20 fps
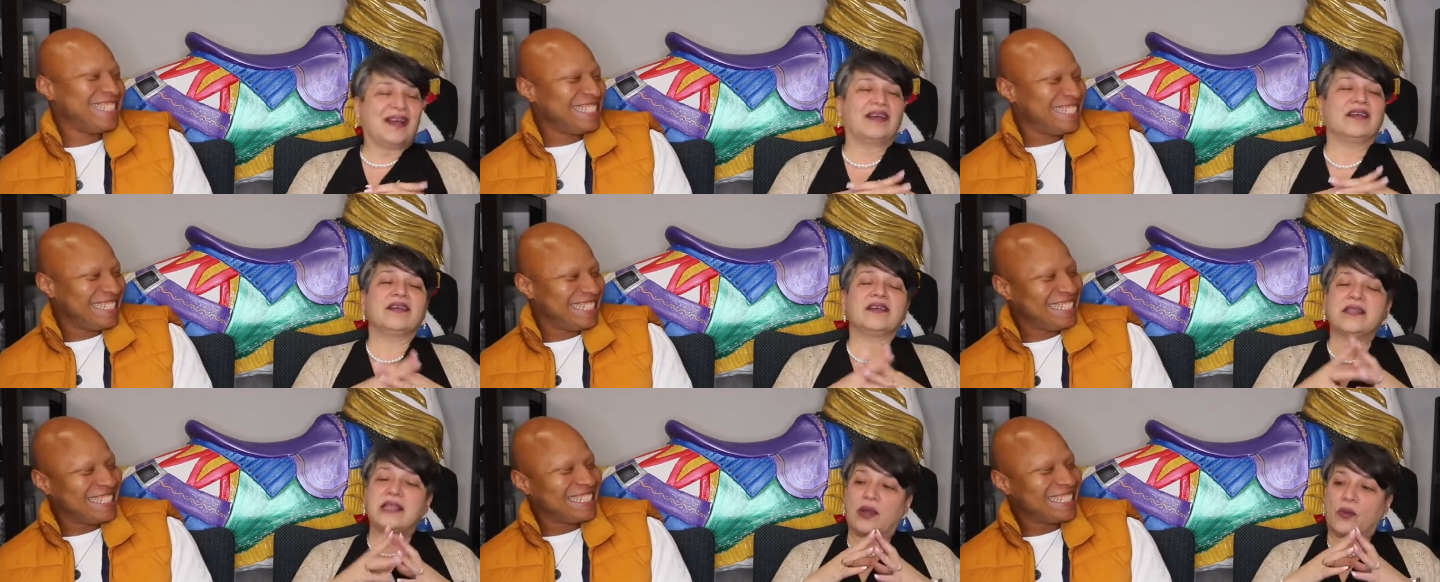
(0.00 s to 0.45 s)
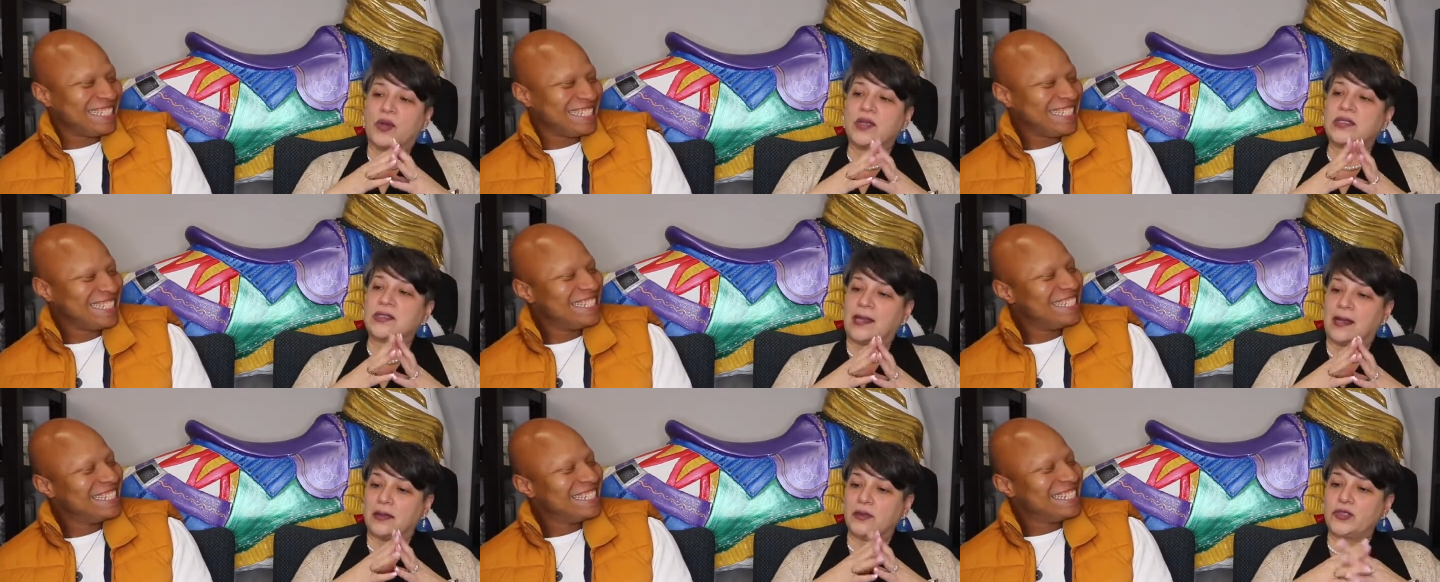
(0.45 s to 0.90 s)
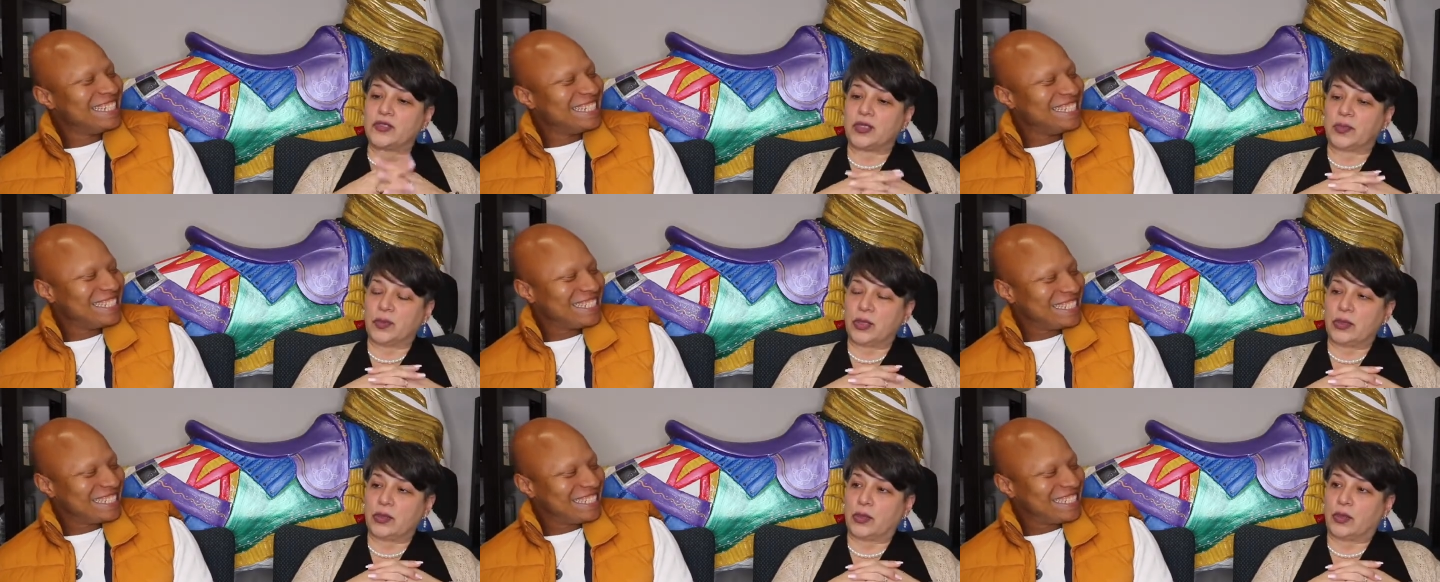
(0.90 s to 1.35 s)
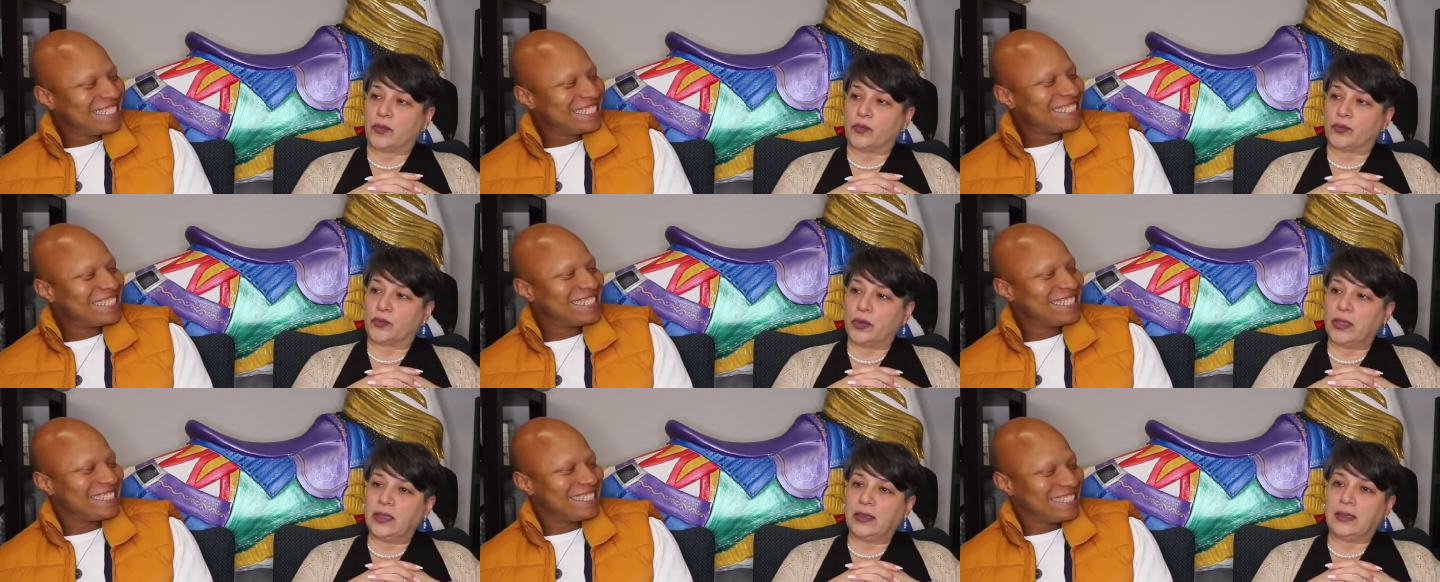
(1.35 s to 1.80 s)
Speaker 1: at also Work Scholarship, you know,
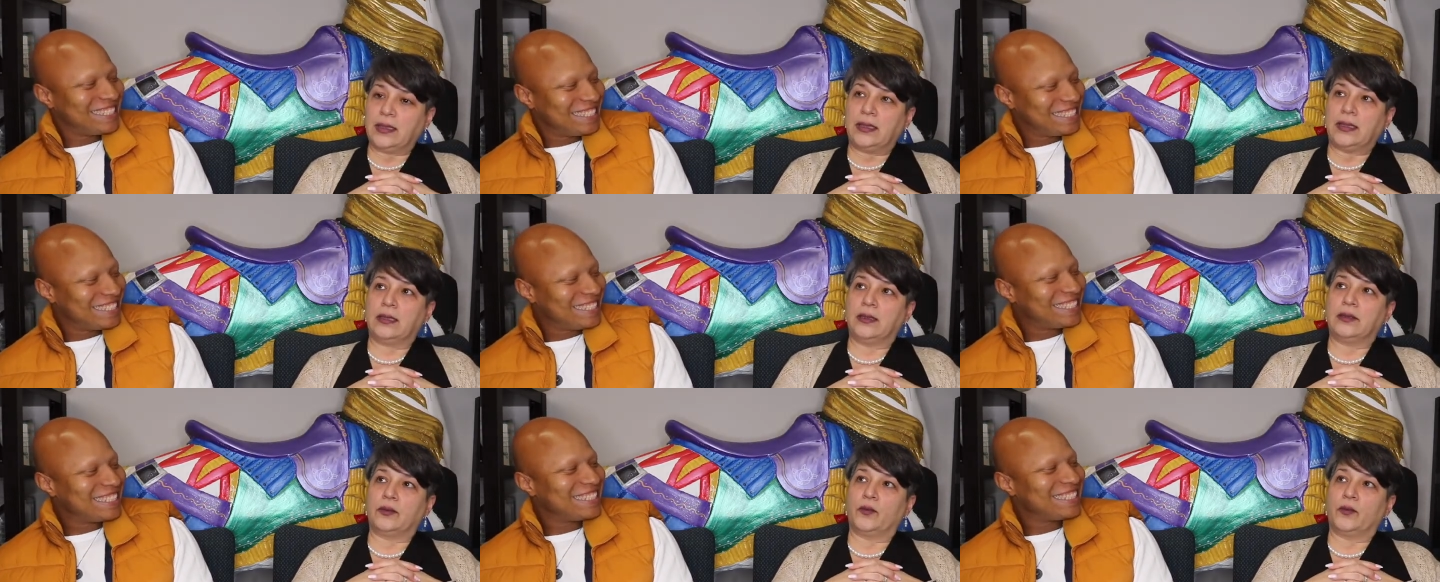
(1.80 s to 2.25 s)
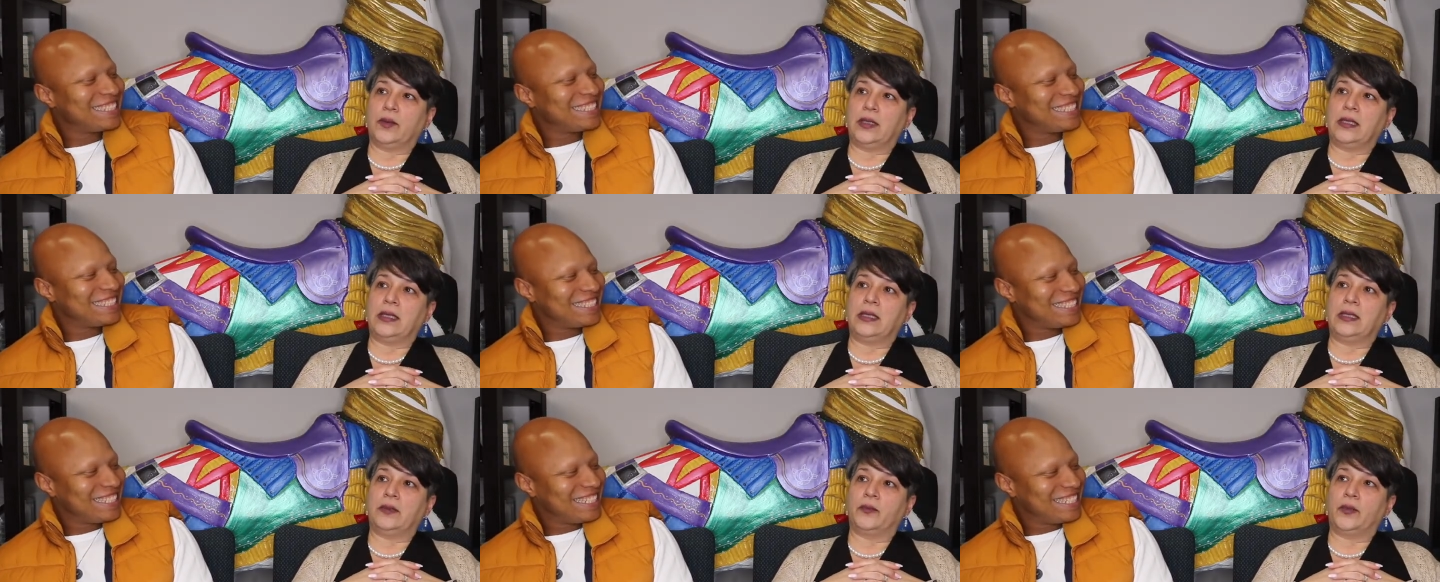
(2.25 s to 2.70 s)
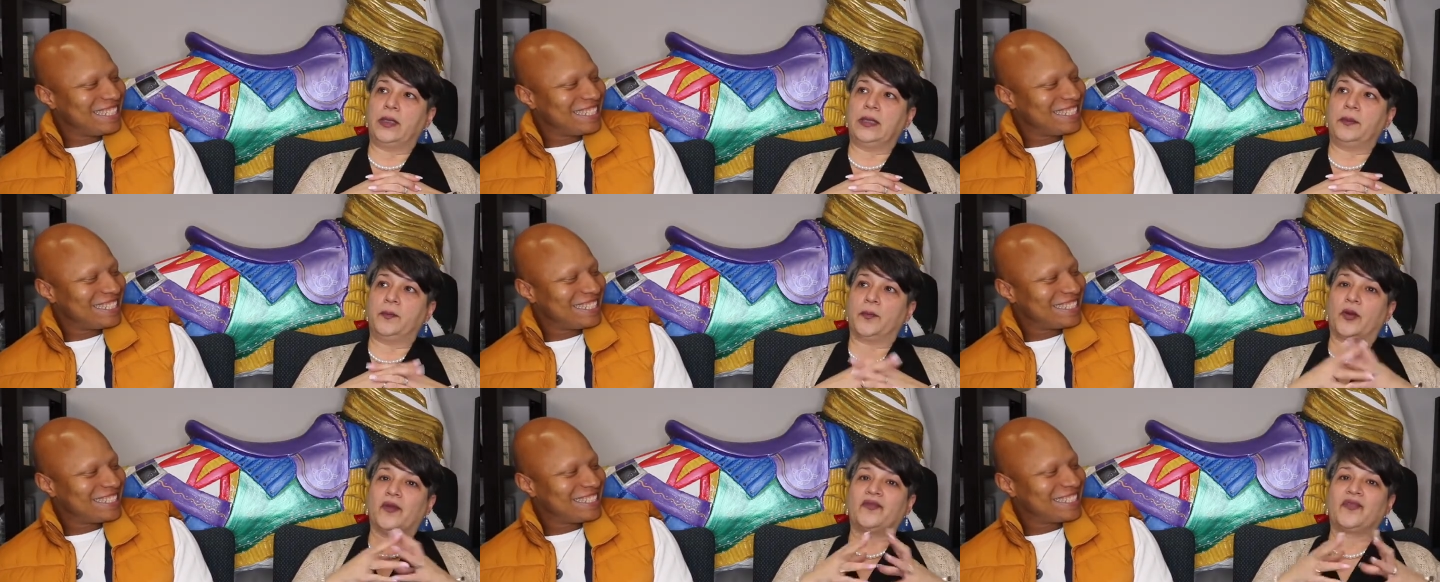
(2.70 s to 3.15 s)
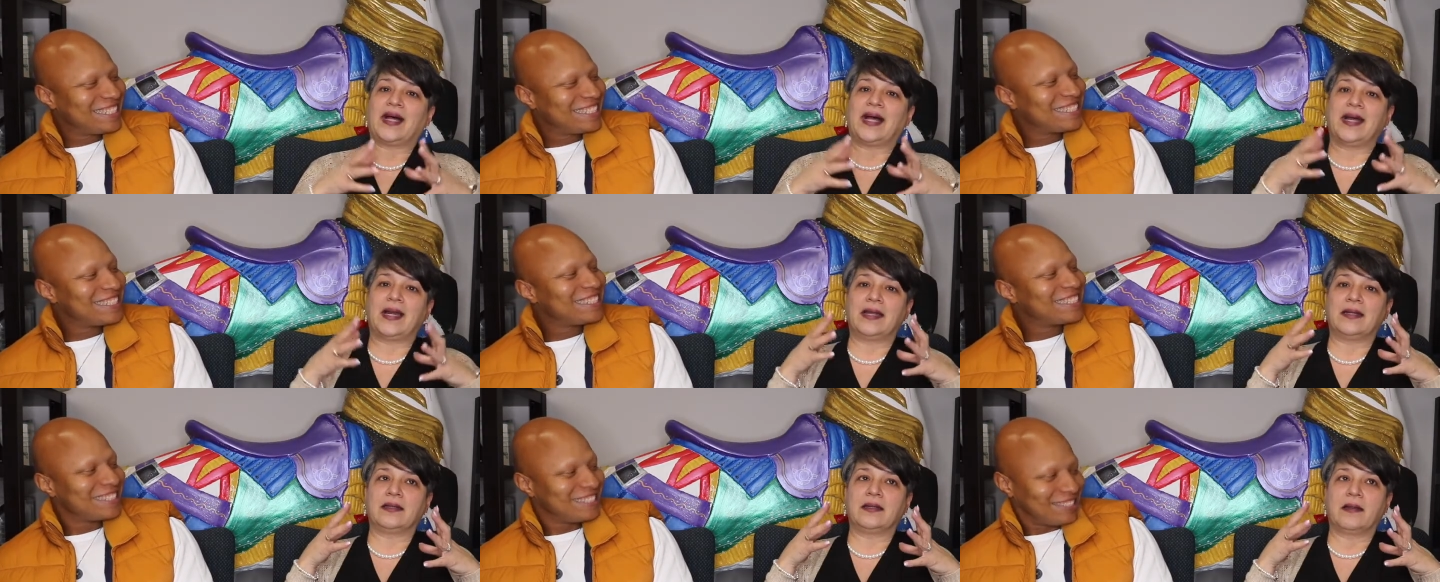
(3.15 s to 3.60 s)
really we we
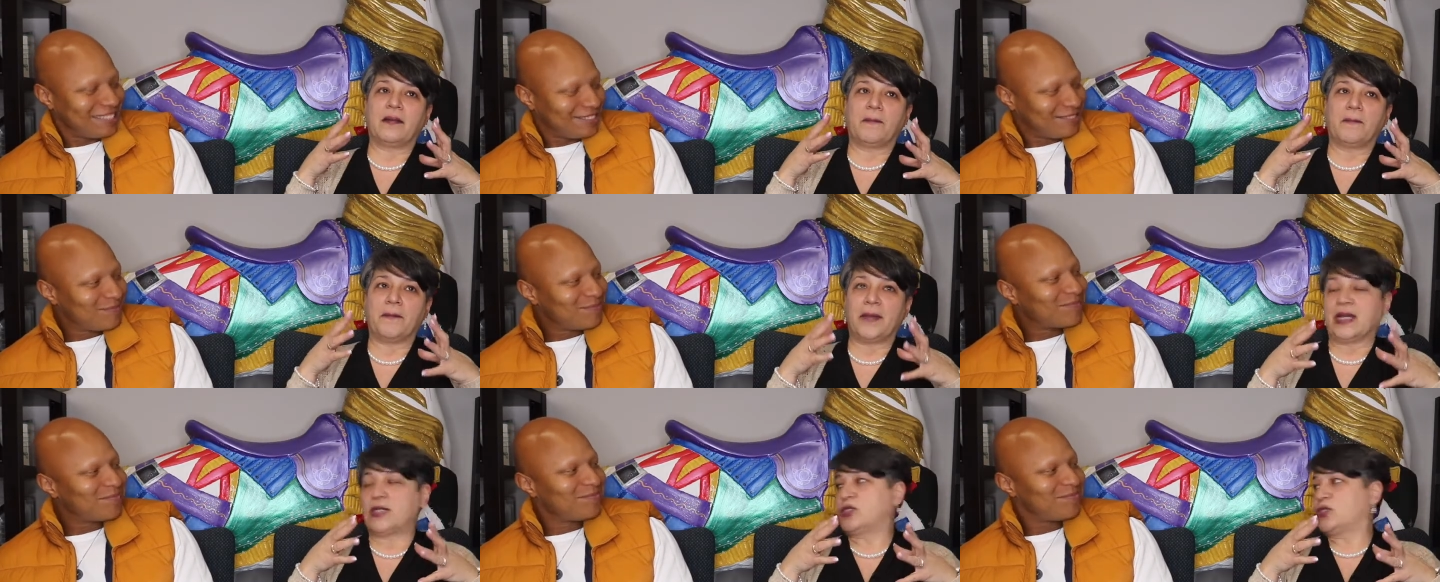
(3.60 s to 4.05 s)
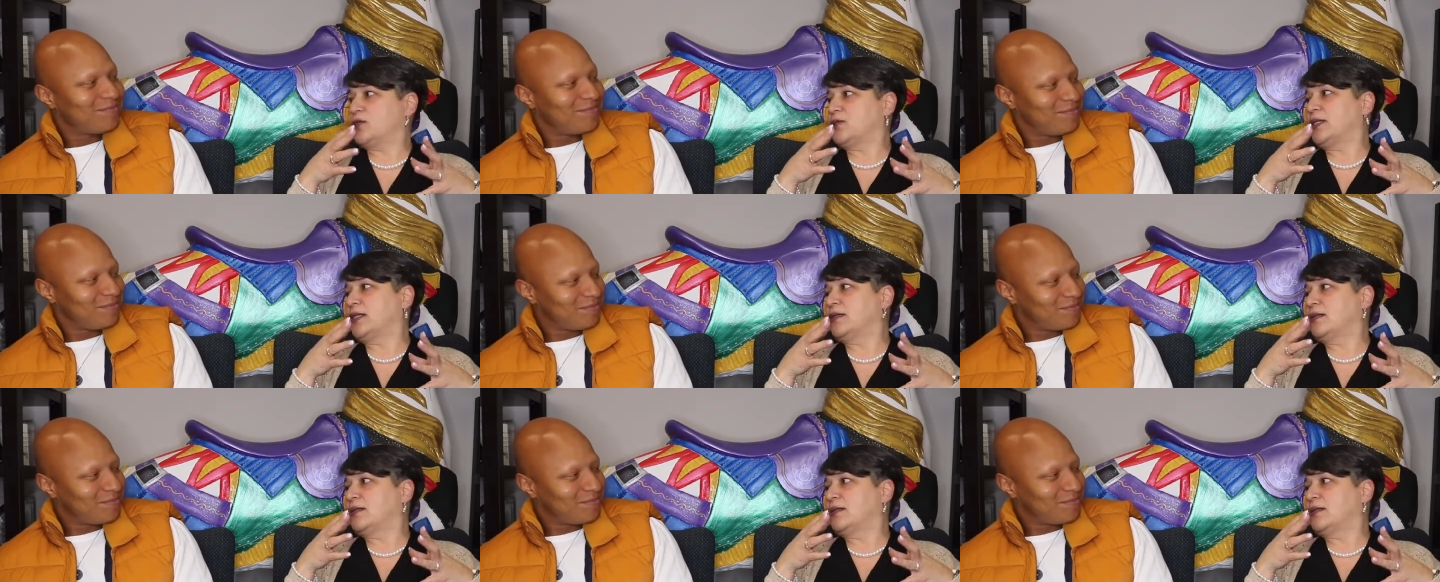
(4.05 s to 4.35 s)
provide mm. mentoring.